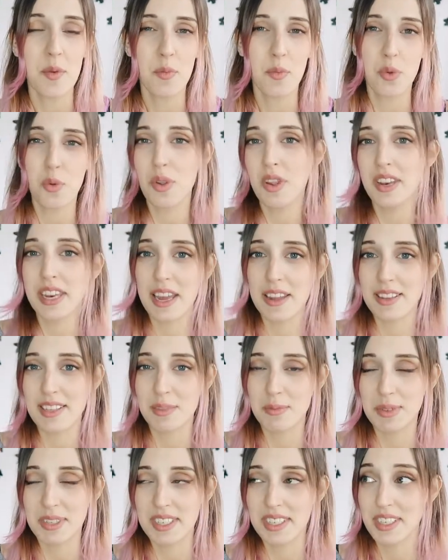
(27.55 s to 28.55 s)

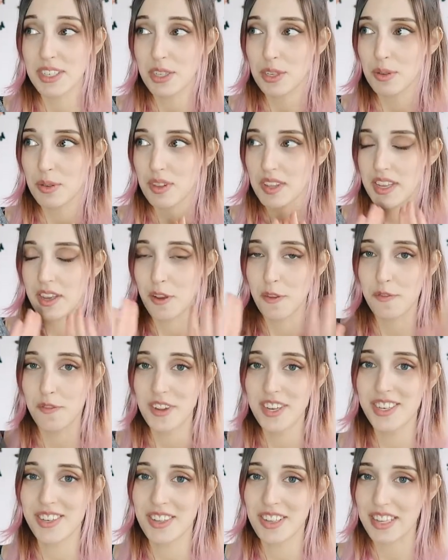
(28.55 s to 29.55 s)
pre-announcement to the
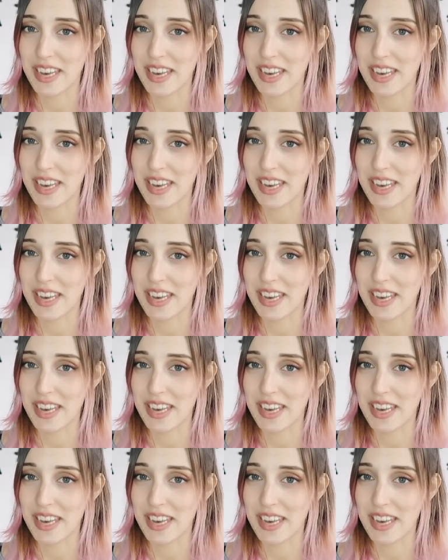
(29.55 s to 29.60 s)
official